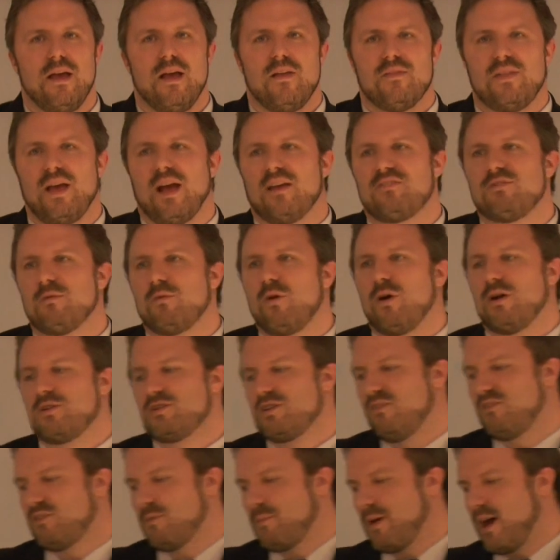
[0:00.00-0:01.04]
They asked them
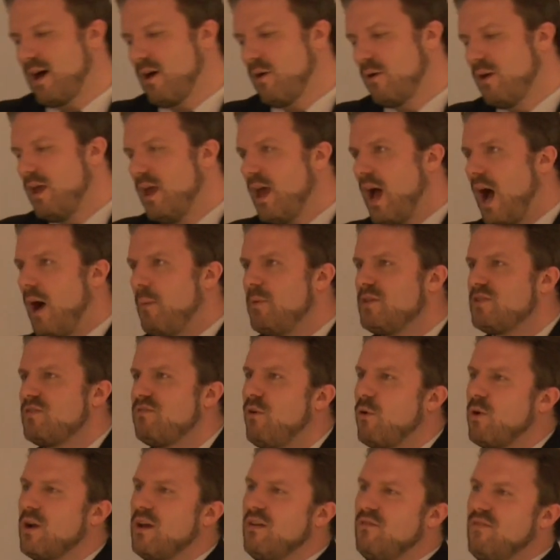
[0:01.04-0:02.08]
questions about how much
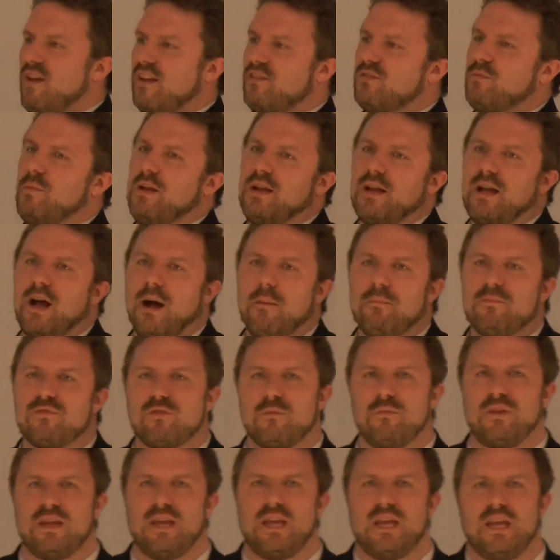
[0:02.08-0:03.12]
foreign investment comes from
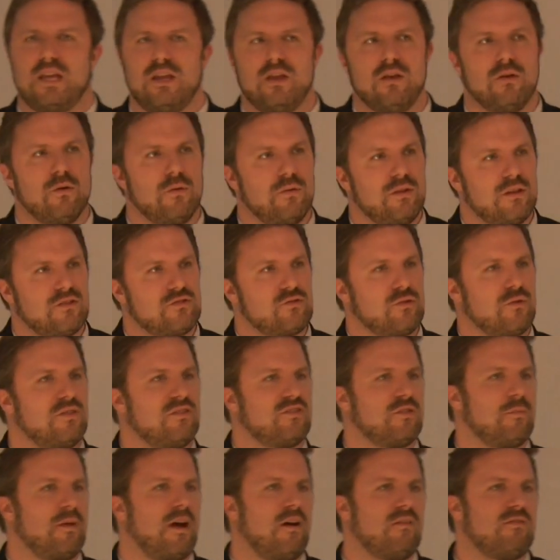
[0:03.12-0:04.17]
the EU. The truth is
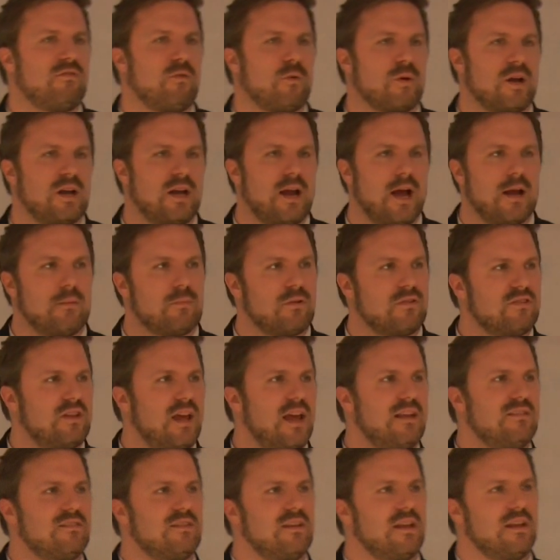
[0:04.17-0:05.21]
about 49%
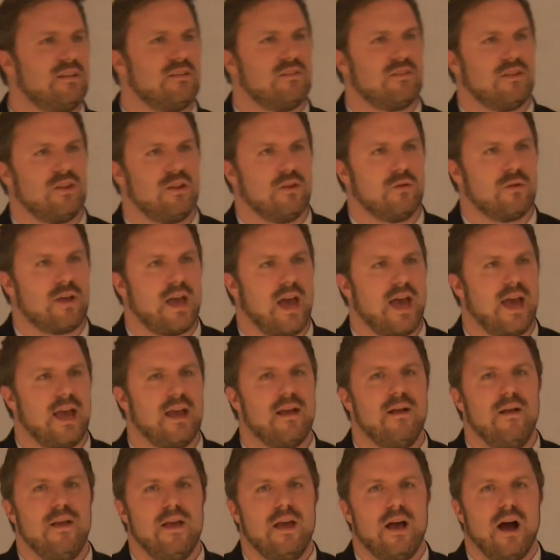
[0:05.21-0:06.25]
into the UK.
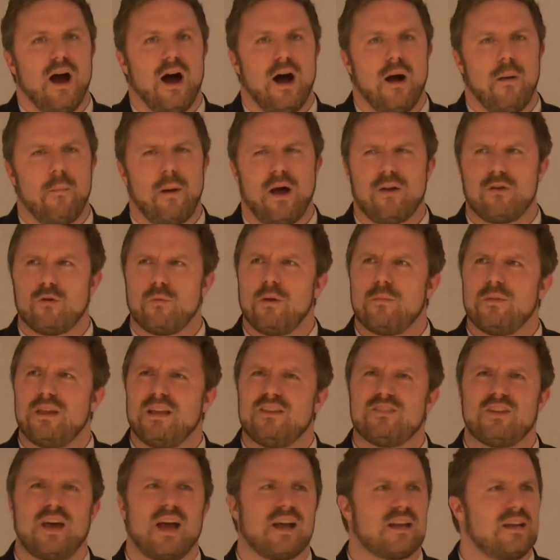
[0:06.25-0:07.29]
I don't remember the
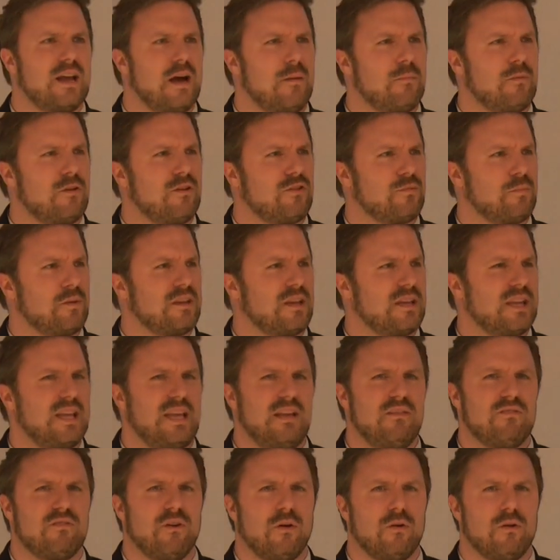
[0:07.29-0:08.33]
exact numbers, but the
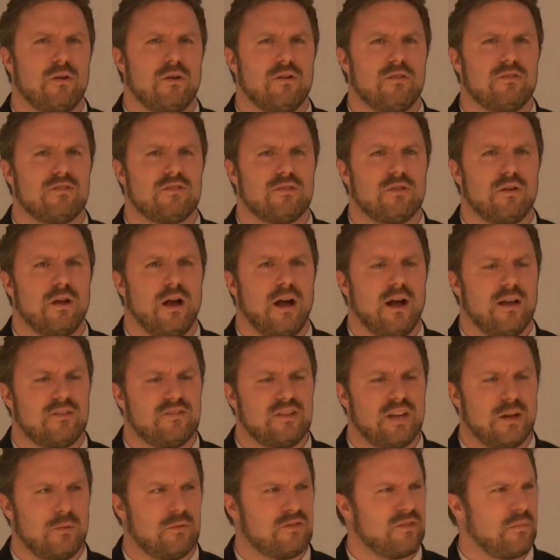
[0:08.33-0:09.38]
Leave voters
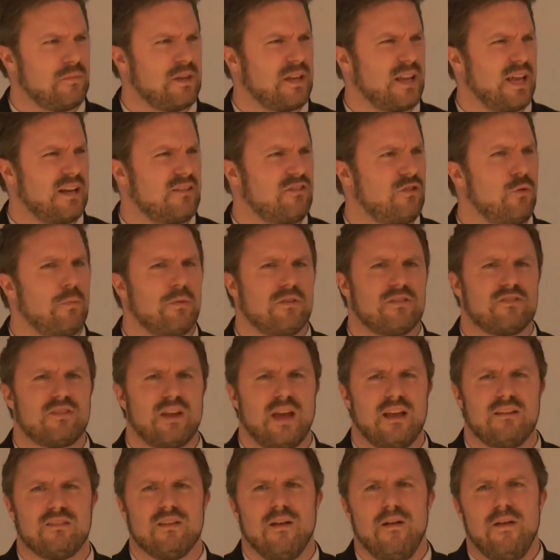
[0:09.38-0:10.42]
said it was something like
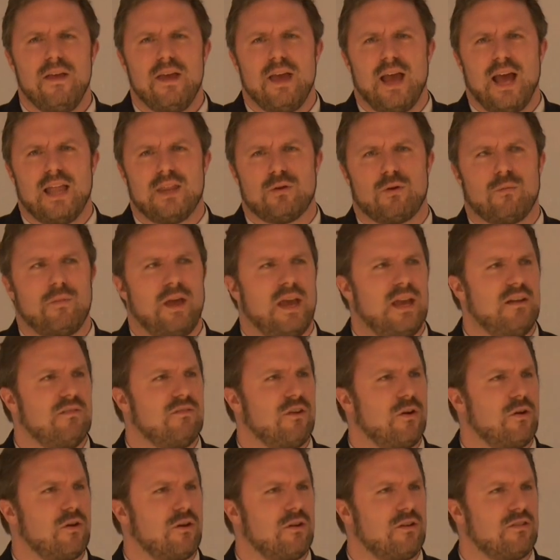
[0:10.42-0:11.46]
2%, and the Remain
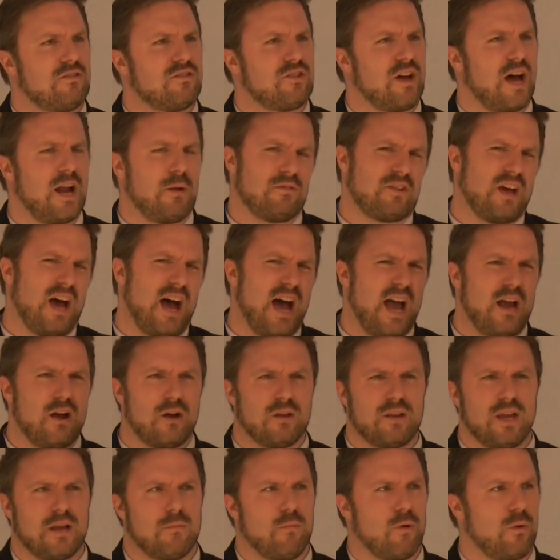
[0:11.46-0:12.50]
voters thought it was higher,
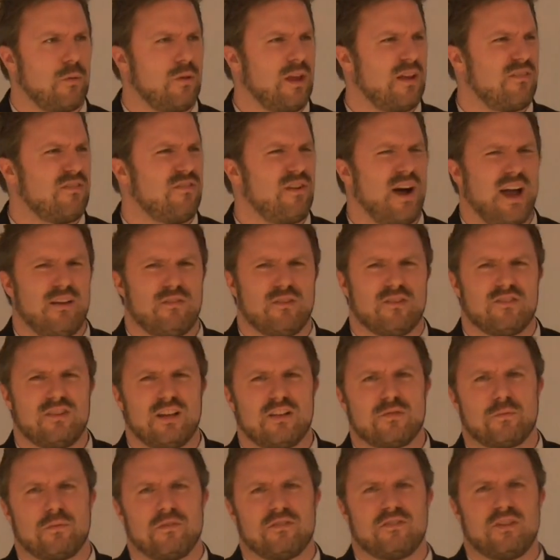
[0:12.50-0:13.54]
like more like 5 or
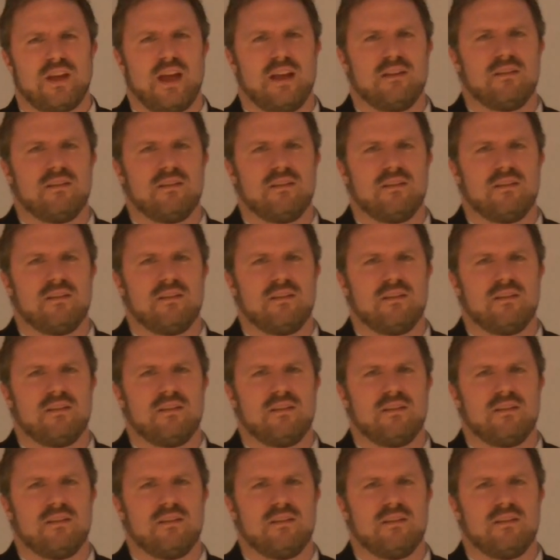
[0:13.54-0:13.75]
6%.